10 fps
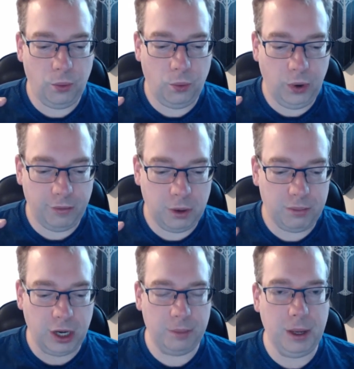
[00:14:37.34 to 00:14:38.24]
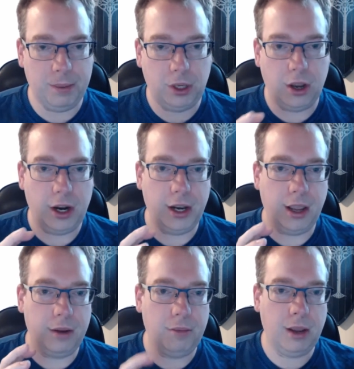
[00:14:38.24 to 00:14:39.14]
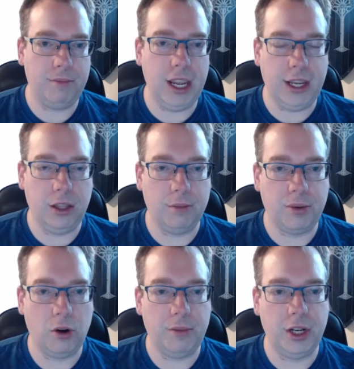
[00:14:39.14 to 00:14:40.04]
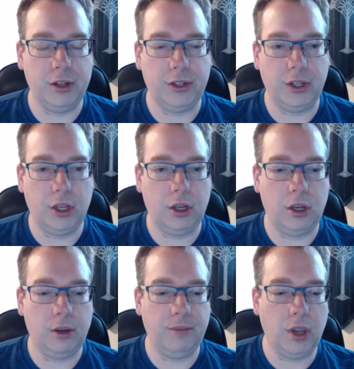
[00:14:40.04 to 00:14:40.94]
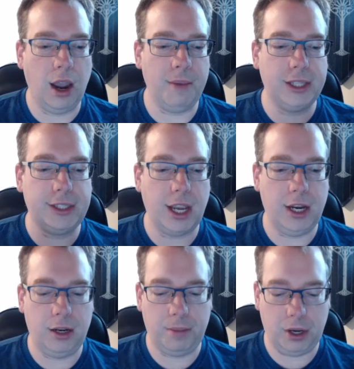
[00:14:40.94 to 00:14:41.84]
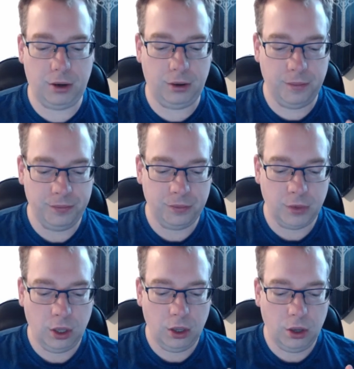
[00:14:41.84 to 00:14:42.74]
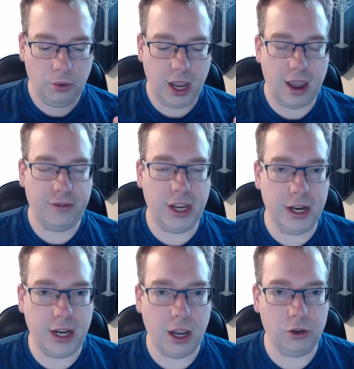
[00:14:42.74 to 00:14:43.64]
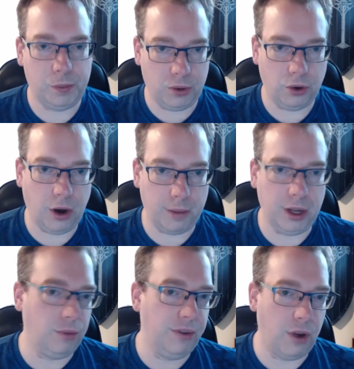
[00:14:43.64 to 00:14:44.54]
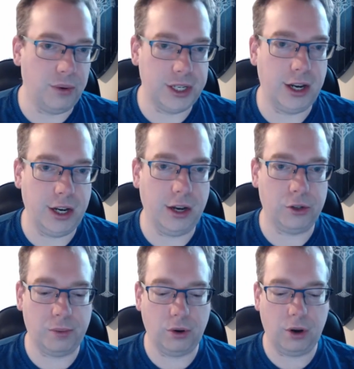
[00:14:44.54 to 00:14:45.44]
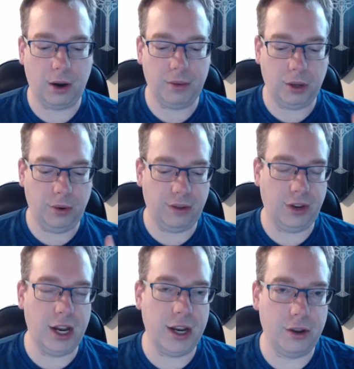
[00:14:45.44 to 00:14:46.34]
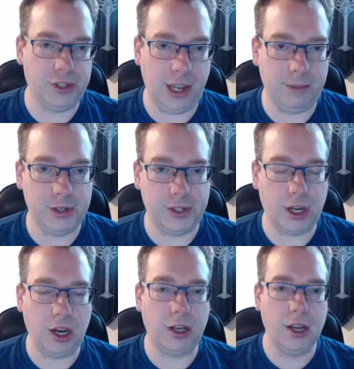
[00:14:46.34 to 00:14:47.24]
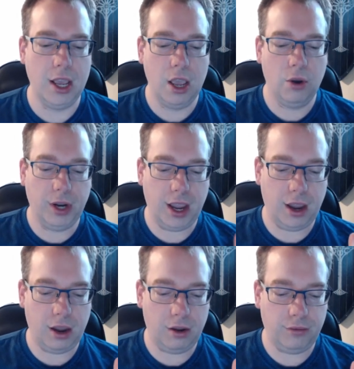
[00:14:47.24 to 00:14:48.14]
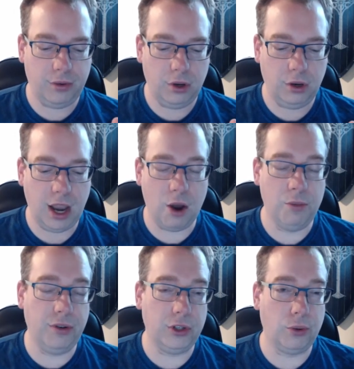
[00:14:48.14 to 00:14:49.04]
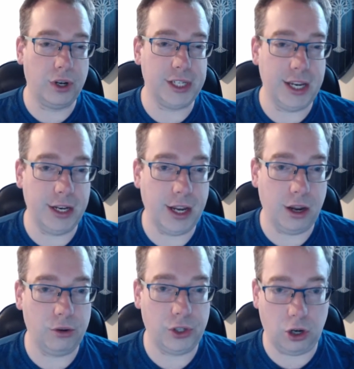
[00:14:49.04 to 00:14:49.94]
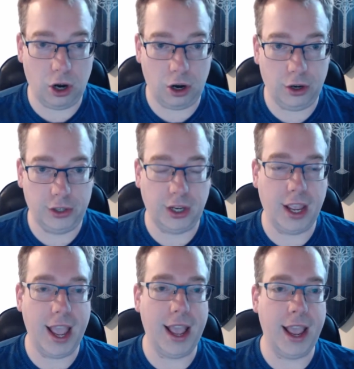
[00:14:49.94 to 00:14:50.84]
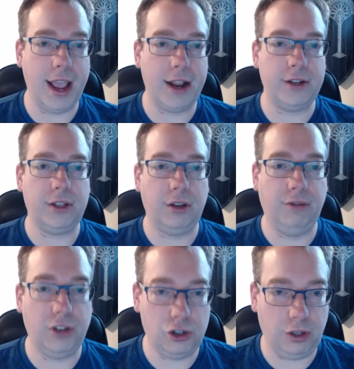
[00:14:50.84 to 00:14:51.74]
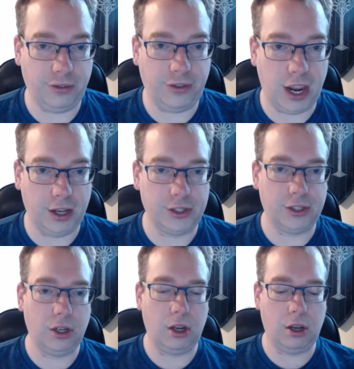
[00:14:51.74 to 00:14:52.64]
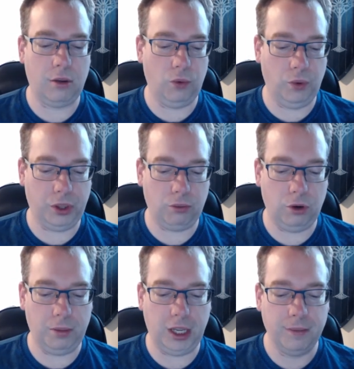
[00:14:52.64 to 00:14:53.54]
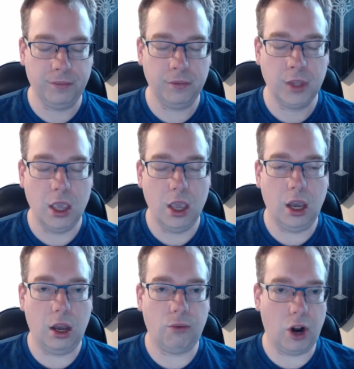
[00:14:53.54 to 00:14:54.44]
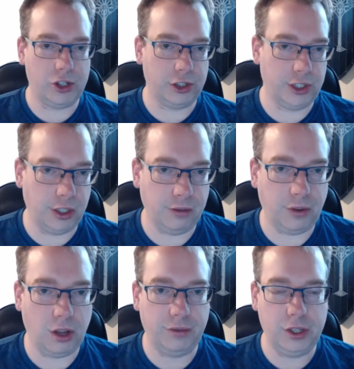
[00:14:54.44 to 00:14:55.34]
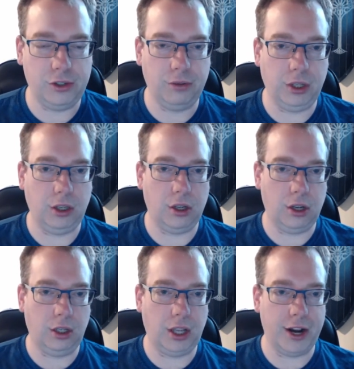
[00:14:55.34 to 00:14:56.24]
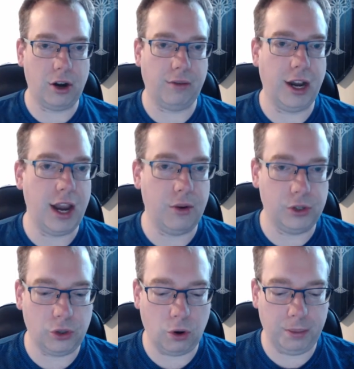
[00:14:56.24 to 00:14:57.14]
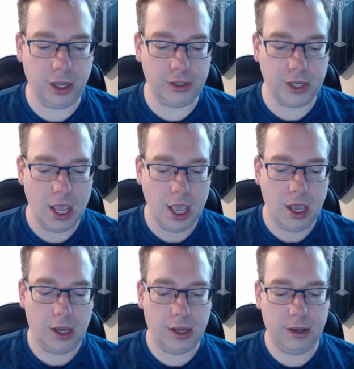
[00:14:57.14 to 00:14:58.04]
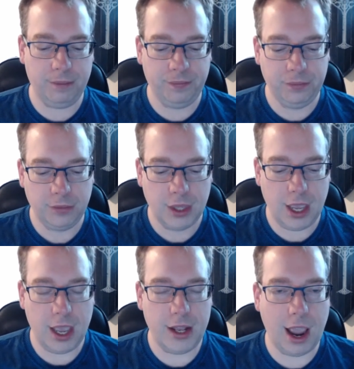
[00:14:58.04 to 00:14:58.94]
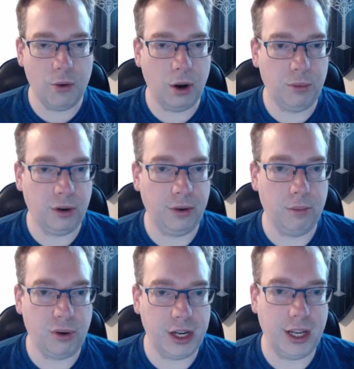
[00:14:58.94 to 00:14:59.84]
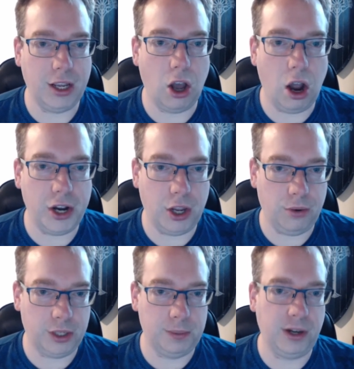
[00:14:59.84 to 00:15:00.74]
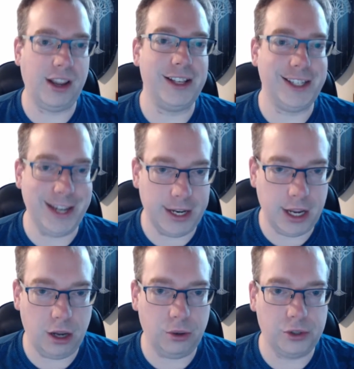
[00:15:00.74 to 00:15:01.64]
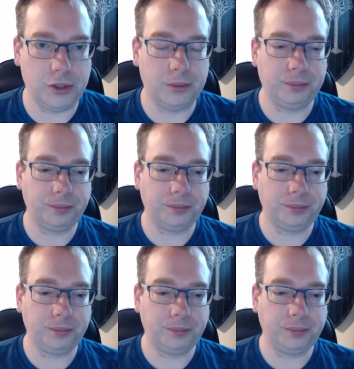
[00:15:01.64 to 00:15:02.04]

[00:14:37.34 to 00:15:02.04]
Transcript: we have been bringing people on and making them permanent, I'm excited about... We have in-house programming. We've always had in-house programming. We have in-house game design. We have now moving towards in-house art and visual effects with Ruby. Roger's still involved. He's doing line art right now on Scorpions. And now we're bringing audio experience in-house.